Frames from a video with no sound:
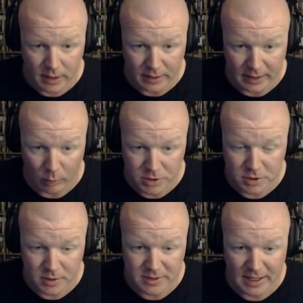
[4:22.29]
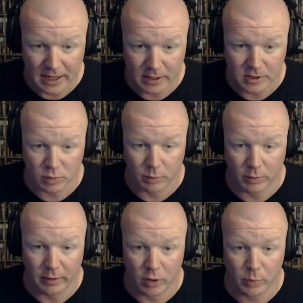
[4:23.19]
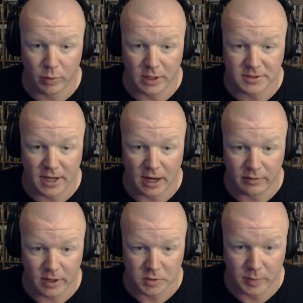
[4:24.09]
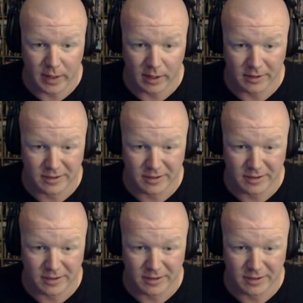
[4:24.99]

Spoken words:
Now, once you're inside this room, you're pretty safe because